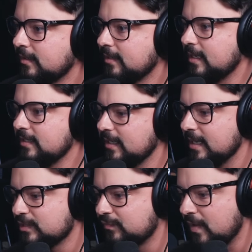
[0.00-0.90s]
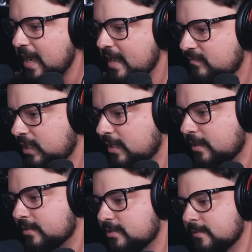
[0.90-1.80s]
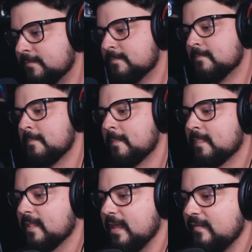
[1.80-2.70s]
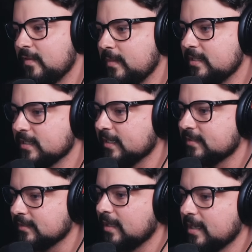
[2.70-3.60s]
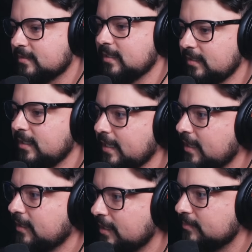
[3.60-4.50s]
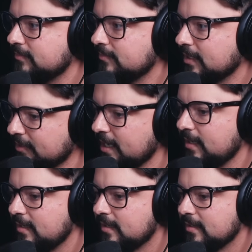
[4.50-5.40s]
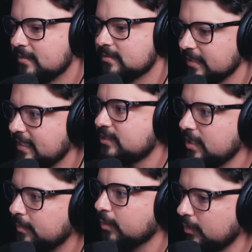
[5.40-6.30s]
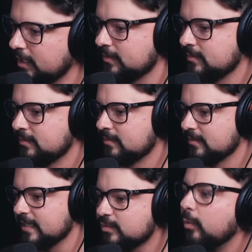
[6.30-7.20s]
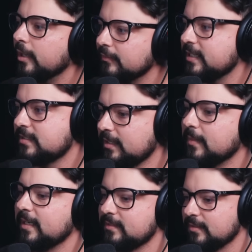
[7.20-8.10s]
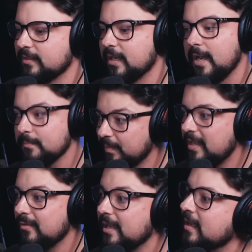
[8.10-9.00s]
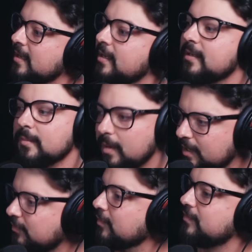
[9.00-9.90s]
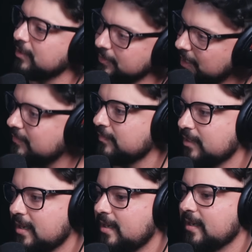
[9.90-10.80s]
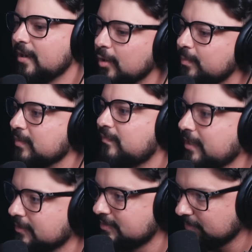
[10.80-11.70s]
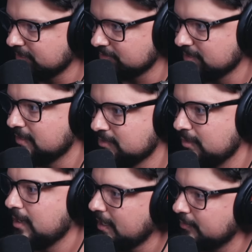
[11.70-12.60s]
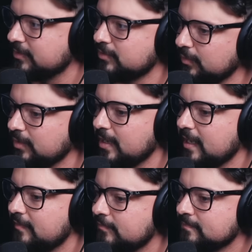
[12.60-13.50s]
in the next 5 years if it means I get to lock DDL up, okay? So that's number one. That's one reason he might do it. By the way, Marvel, for the love of God, I hope you figured some of this out too. I would assume you have.